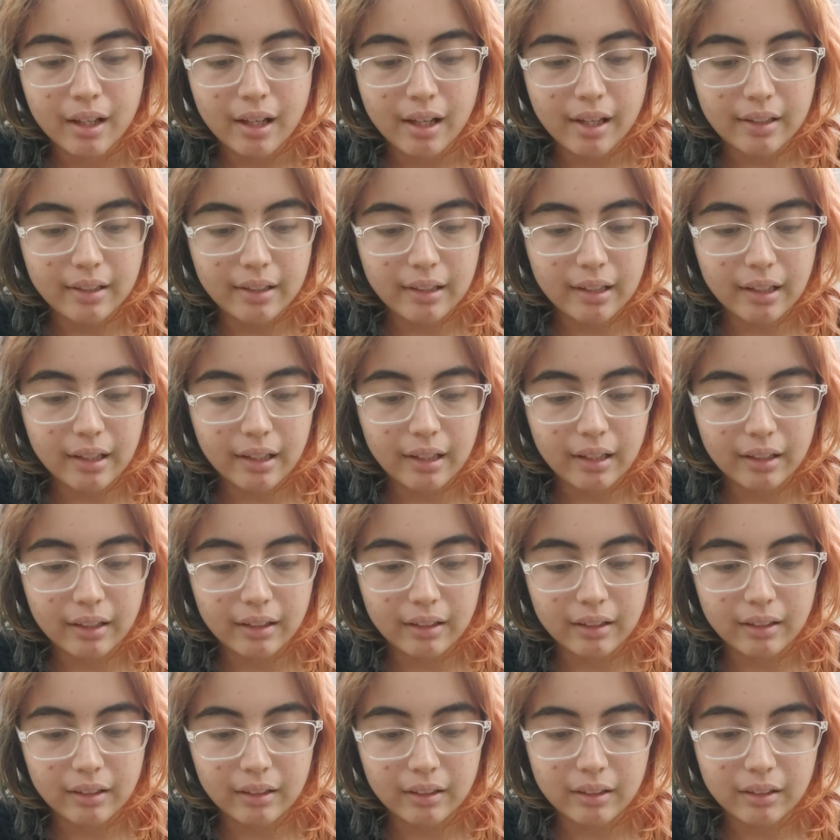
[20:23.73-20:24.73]
And
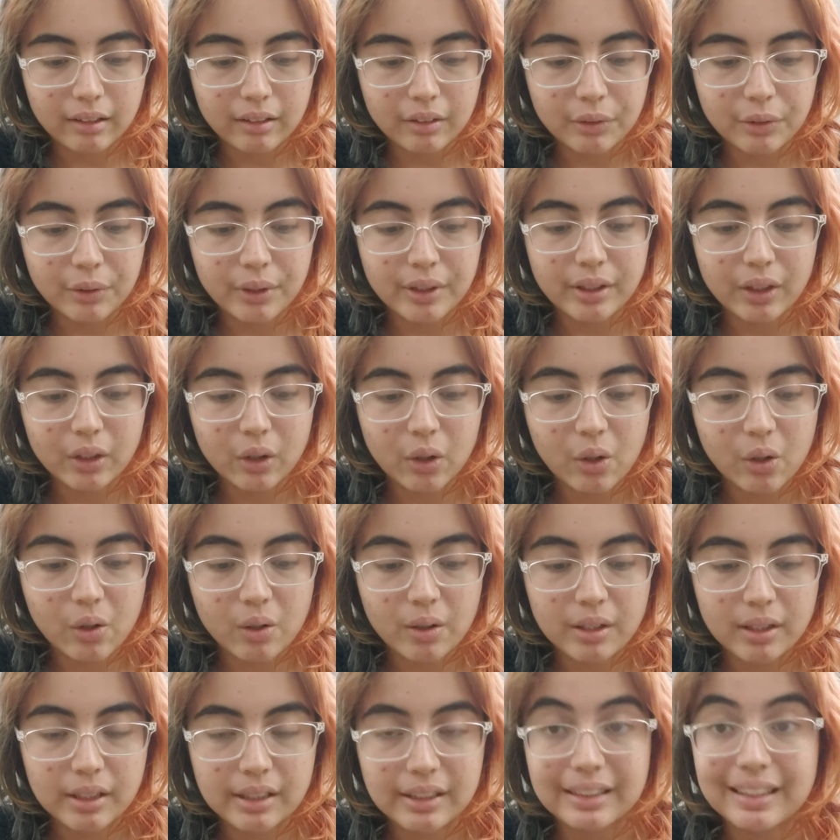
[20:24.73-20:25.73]
then during the
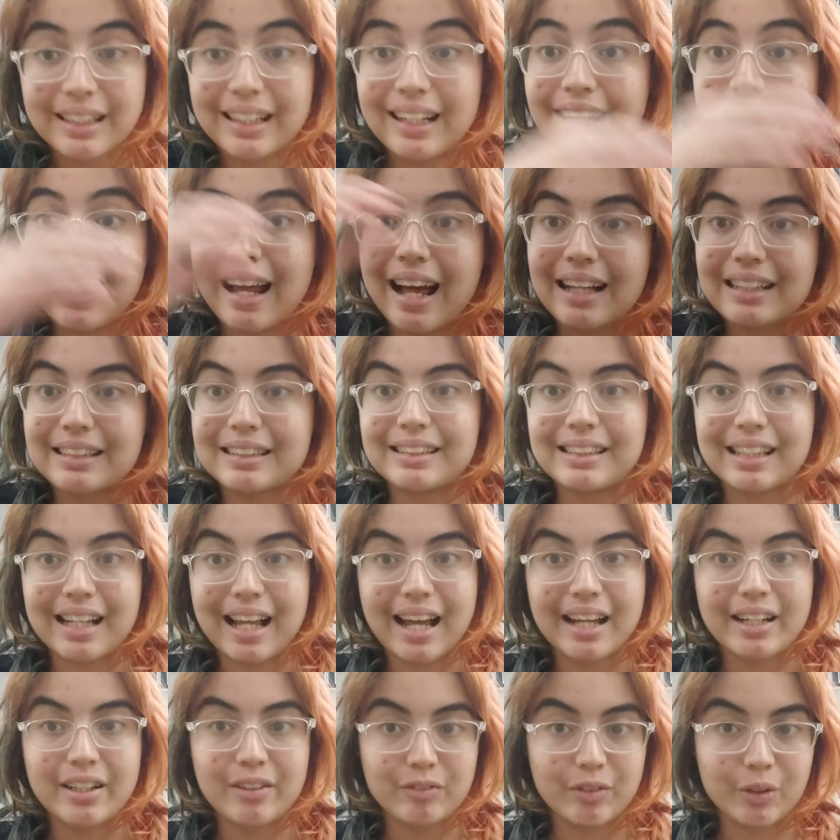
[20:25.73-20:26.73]
chorus, the last
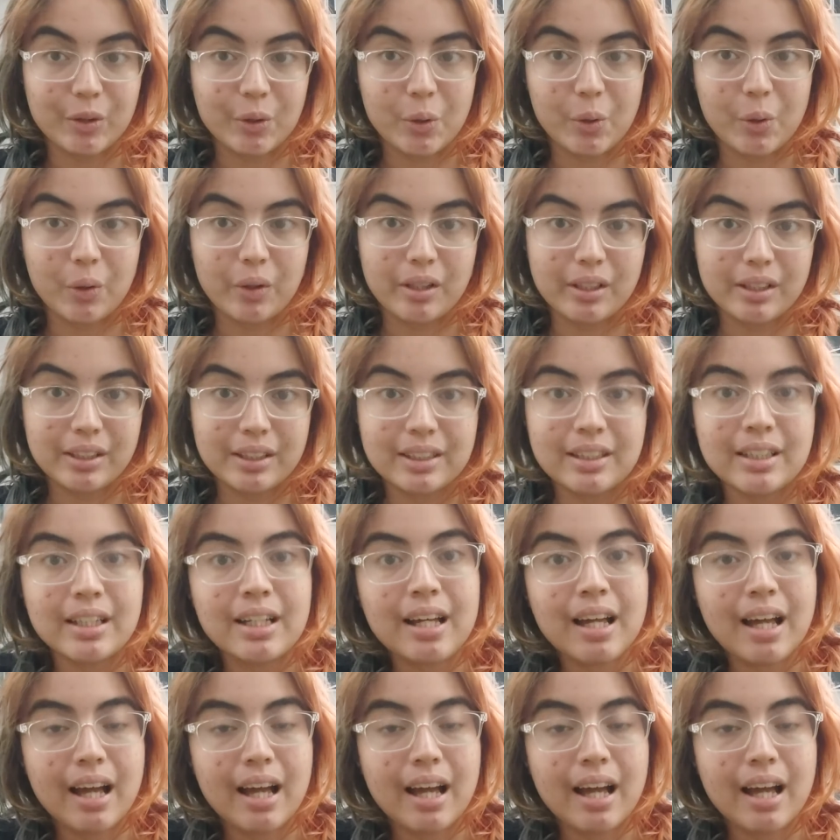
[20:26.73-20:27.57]
line of the chorus,